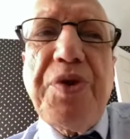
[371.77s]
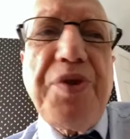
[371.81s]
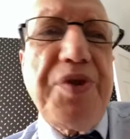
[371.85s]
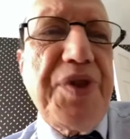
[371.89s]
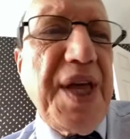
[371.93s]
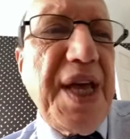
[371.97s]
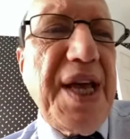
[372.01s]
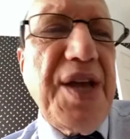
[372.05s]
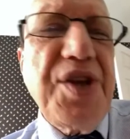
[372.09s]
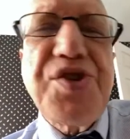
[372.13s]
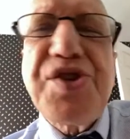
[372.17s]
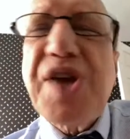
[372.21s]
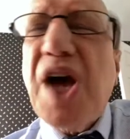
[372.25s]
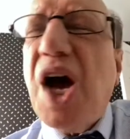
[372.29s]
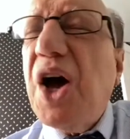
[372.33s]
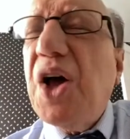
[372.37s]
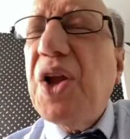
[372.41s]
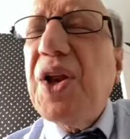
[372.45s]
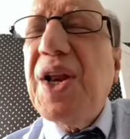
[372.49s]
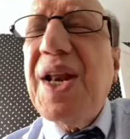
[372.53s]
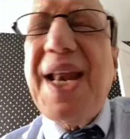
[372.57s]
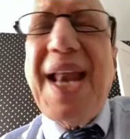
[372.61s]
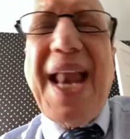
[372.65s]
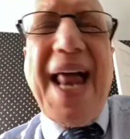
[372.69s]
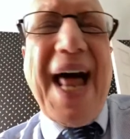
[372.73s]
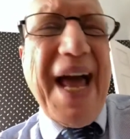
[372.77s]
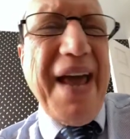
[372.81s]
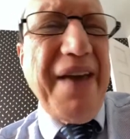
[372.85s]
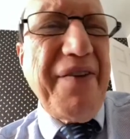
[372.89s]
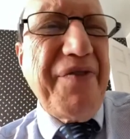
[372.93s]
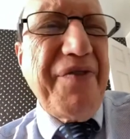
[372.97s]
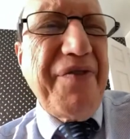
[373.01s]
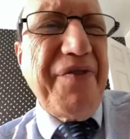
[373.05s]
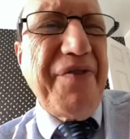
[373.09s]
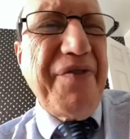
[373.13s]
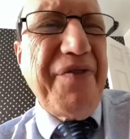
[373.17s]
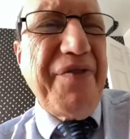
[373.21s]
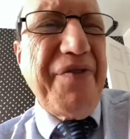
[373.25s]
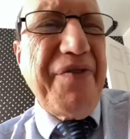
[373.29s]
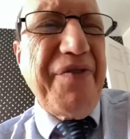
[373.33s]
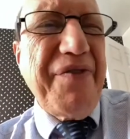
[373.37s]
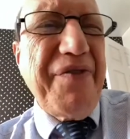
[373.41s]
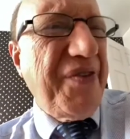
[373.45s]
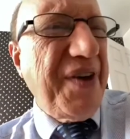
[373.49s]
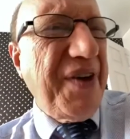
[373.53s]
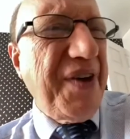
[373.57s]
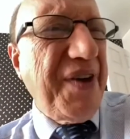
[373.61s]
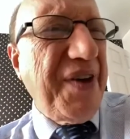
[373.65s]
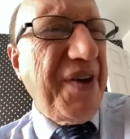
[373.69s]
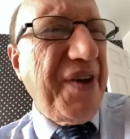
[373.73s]
these are
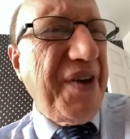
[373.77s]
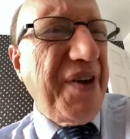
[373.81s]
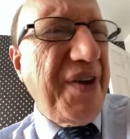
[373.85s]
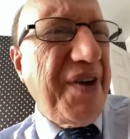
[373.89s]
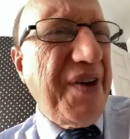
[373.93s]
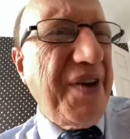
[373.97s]
life-giving